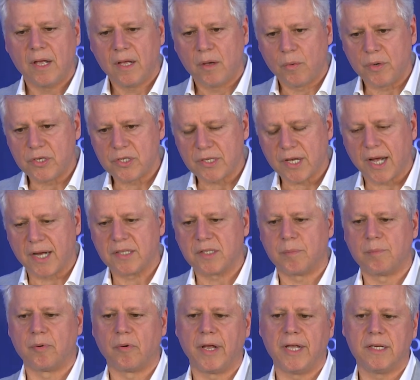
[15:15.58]
we start to
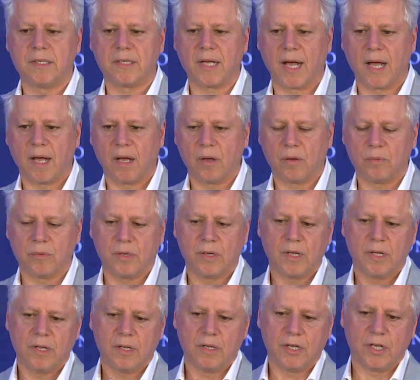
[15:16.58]
break down,
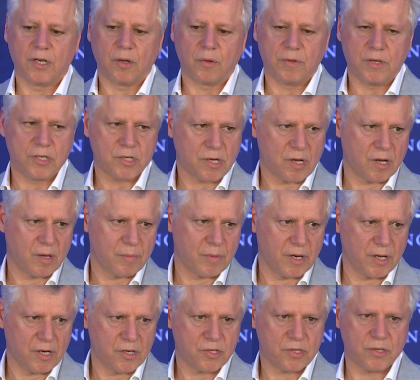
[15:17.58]
these
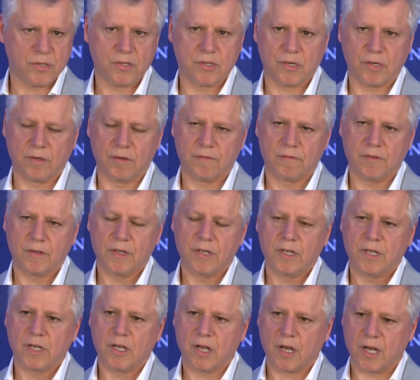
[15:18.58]
combinations of
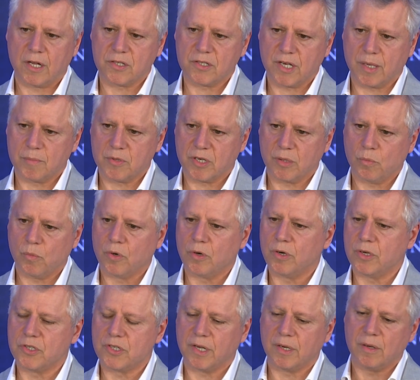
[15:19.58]
concepts and
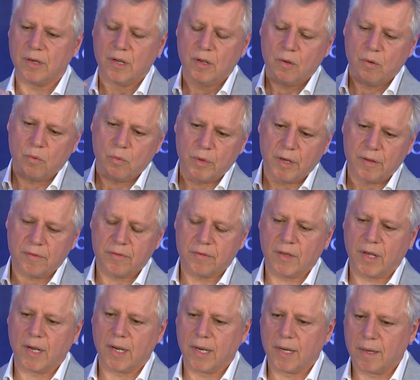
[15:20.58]
words. And
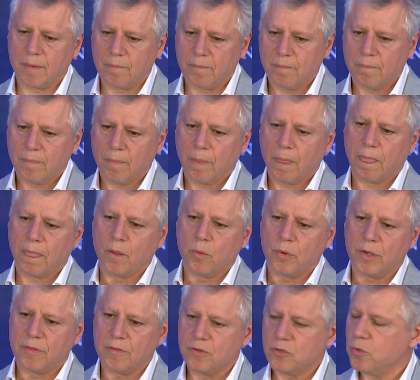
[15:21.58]
with
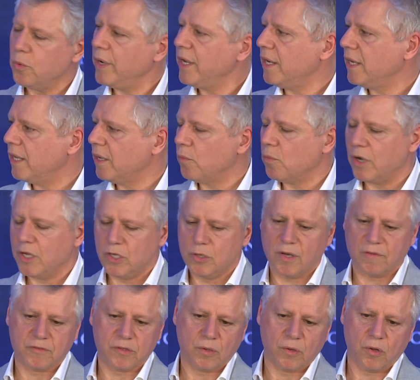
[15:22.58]
tweeting, what you
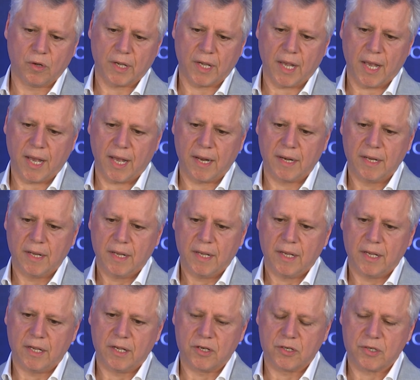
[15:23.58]
have to look at
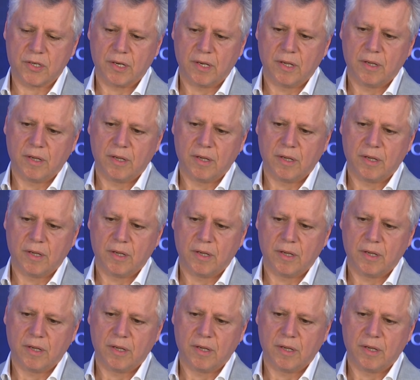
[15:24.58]
is,